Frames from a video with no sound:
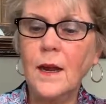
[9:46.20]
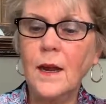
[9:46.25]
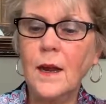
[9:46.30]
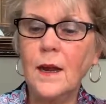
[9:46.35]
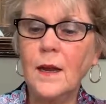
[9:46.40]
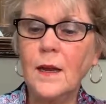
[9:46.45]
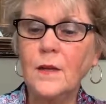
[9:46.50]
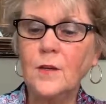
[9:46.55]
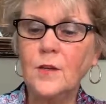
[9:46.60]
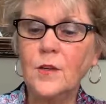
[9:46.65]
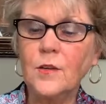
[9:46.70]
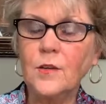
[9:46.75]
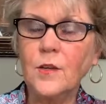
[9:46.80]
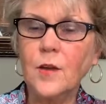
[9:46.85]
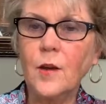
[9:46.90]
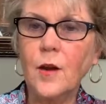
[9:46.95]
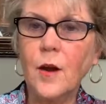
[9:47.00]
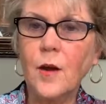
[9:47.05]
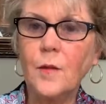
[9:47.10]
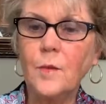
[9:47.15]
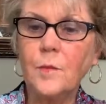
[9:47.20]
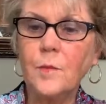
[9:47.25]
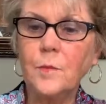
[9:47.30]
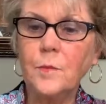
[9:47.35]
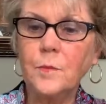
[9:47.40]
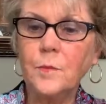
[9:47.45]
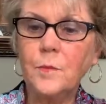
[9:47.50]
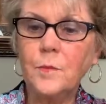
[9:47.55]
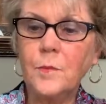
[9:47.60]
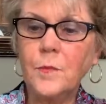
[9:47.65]
And she said, I
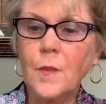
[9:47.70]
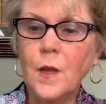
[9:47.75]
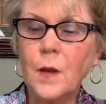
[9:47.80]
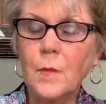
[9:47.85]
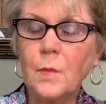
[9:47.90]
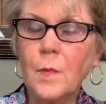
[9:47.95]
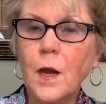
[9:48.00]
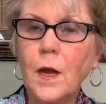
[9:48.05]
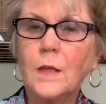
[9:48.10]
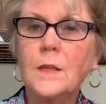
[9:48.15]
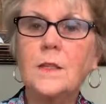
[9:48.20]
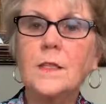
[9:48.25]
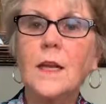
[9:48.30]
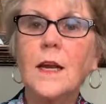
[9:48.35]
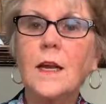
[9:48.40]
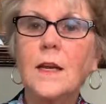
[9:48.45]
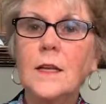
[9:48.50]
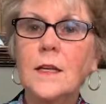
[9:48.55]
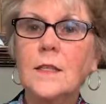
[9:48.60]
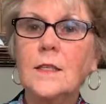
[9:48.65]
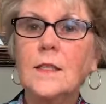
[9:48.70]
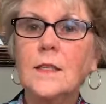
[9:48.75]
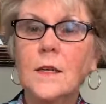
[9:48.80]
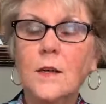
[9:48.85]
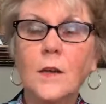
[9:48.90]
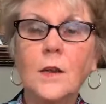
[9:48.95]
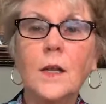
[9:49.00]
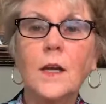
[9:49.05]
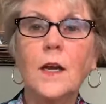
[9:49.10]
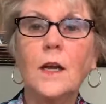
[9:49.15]
am not standing
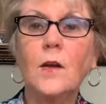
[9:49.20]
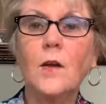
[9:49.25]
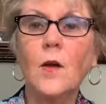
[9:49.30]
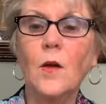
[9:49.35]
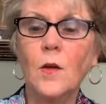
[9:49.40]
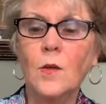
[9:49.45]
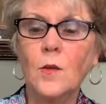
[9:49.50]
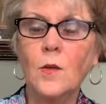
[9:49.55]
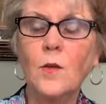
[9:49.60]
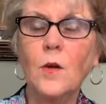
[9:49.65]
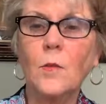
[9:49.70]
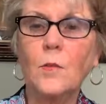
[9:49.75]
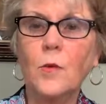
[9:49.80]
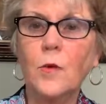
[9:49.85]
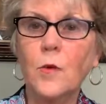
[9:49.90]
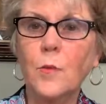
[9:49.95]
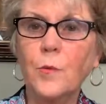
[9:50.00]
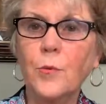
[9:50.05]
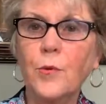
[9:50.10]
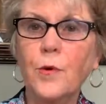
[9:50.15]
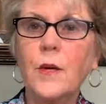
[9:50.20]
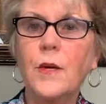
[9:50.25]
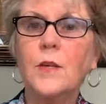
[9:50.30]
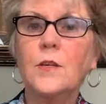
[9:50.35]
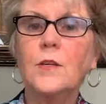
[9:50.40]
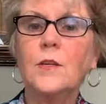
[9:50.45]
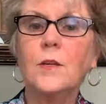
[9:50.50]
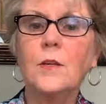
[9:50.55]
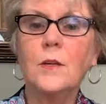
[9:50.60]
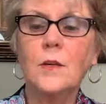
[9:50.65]
still any longer. I'm going to
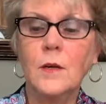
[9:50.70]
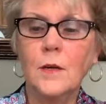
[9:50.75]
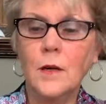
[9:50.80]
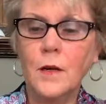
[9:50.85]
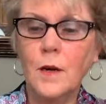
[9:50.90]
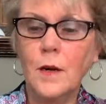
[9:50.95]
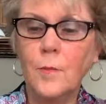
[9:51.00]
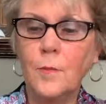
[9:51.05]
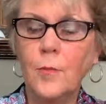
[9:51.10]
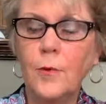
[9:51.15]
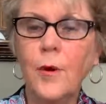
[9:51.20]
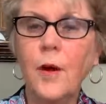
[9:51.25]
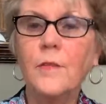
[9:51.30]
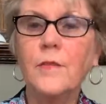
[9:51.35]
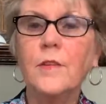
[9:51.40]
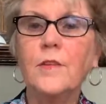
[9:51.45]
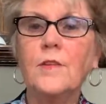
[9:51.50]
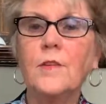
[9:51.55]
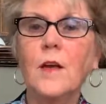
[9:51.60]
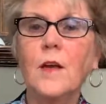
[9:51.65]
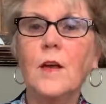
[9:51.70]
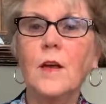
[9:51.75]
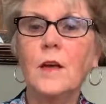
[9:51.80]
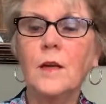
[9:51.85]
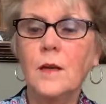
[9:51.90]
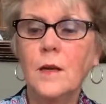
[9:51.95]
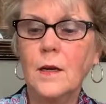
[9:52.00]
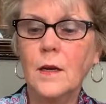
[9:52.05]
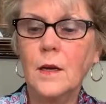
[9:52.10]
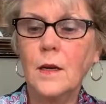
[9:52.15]
preach and prophesy
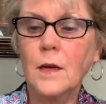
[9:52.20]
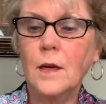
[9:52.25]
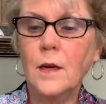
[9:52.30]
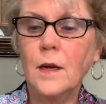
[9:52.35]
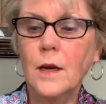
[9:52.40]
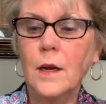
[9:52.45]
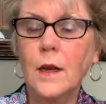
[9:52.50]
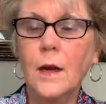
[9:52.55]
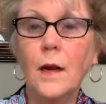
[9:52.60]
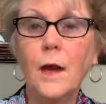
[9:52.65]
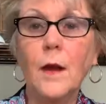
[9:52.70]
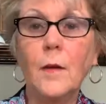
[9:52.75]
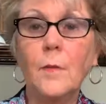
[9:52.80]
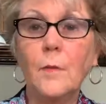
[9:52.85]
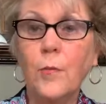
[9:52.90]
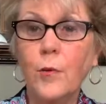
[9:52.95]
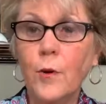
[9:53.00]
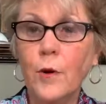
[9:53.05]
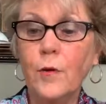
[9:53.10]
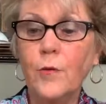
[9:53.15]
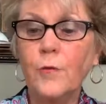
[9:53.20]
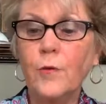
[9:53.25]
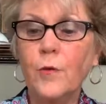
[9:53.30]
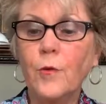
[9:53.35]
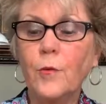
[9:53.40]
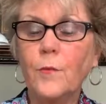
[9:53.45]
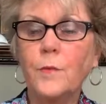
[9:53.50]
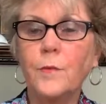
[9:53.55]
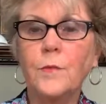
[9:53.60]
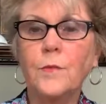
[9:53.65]
and I'm
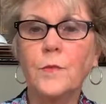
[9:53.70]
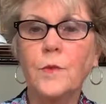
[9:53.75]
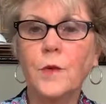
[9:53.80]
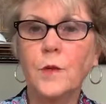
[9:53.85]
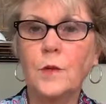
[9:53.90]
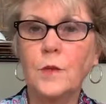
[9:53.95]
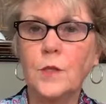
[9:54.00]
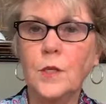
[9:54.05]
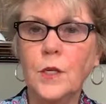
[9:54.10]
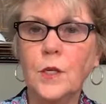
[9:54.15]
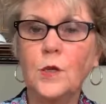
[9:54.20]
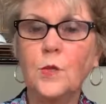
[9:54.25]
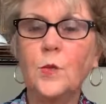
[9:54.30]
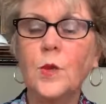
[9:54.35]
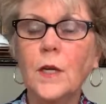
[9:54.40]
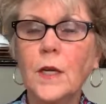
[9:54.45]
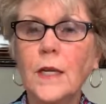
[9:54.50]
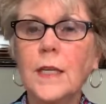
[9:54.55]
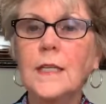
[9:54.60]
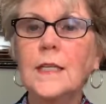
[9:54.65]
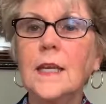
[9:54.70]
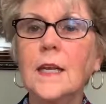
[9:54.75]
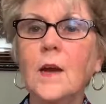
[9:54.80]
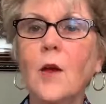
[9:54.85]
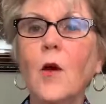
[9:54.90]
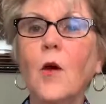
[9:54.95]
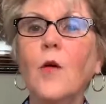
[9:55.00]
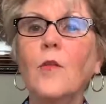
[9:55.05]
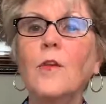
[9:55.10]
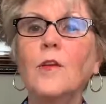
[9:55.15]
prayerful. She's releasing
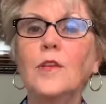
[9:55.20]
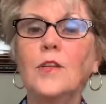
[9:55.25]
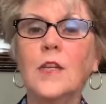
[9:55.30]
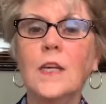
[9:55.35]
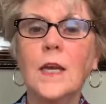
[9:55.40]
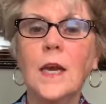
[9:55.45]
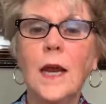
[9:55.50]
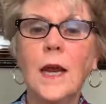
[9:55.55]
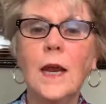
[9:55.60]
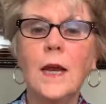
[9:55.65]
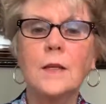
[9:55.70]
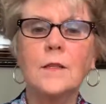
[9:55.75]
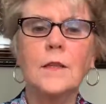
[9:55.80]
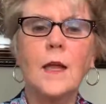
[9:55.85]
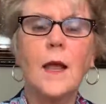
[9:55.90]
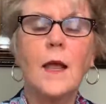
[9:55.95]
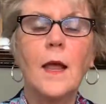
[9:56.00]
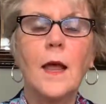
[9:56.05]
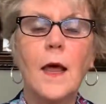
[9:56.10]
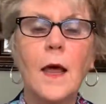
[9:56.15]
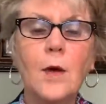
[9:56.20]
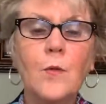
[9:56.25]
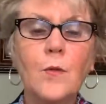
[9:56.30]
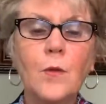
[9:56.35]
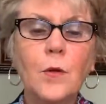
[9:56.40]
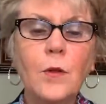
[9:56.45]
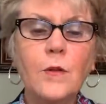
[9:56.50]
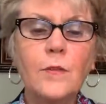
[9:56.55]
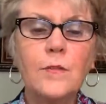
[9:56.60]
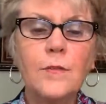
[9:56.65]
all that she has. I
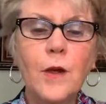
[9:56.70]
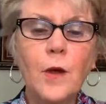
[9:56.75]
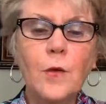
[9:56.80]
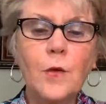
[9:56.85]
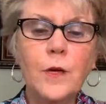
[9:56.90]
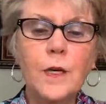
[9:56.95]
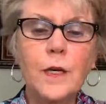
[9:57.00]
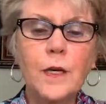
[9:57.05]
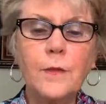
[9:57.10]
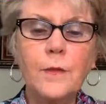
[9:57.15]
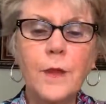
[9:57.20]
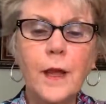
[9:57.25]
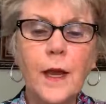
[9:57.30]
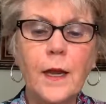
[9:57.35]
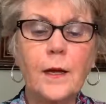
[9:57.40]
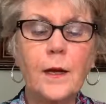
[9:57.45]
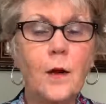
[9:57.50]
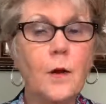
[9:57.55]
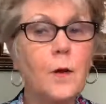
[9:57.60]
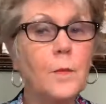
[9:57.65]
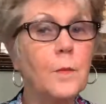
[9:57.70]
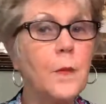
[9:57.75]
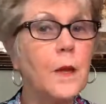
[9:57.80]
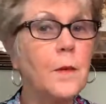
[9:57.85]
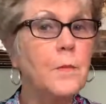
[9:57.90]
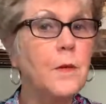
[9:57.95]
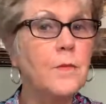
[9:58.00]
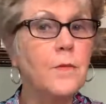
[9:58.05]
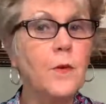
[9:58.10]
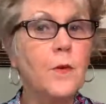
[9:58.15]
really felt in that. Now, it may
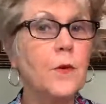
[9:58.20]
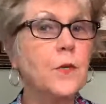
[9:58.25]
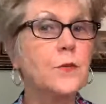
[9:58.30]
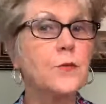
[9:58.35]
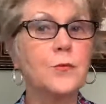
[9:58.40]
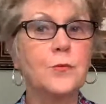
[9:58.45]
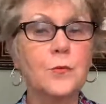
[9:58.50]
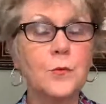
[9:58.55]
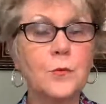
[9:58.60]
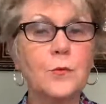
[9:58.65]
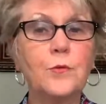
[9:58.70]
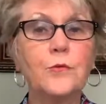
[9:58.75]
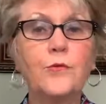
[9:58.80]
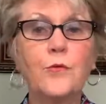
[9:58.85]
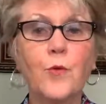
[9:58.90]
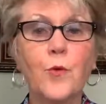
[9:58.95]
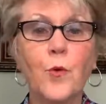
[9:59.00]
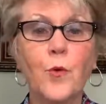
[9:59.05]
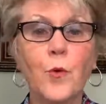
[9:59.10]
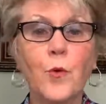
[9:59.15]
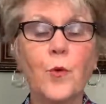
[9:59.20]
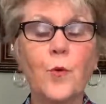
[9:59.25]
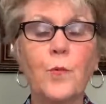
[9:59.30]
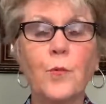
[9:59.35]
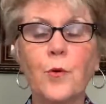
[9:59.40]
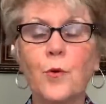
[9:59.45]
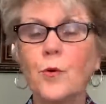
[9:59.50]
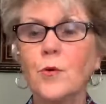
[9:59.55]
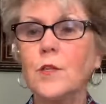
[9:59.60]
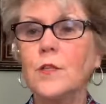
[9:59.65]
be very true for her
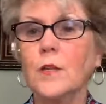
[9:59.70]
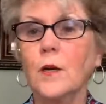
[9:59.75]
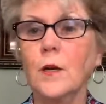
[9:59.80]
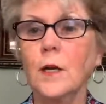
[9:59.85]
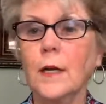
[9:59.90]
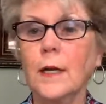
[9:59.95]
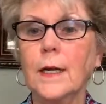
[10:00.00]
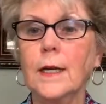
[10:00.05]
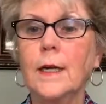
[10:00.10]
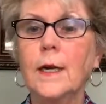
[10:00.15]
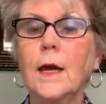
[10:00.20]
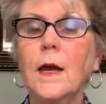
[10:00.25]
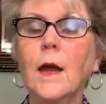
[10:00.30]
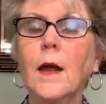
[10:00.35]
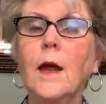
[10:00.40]
personally,